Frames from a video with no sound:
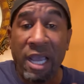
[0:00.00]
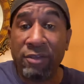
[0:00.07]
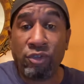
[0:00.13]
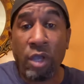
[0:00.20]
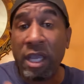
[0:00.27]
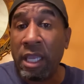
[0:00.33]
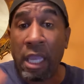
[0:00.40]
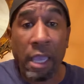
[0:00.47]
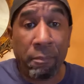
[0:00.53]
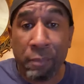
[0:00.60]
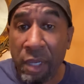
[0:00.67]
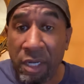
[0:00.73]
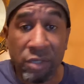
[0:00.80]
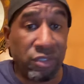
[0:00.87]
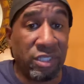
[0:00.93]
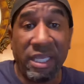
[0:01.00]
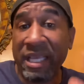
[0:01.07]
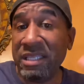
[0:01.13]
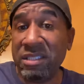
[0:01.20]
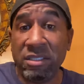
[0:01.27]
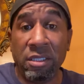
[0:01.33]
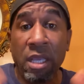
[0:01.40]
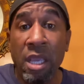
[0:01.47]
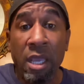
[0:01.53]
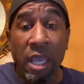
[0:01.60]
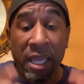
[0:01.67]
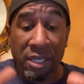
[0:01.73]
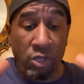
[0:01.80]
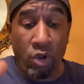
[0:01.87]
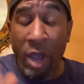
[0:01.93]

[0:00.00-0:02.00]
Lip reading: so I can have better sex, and you know,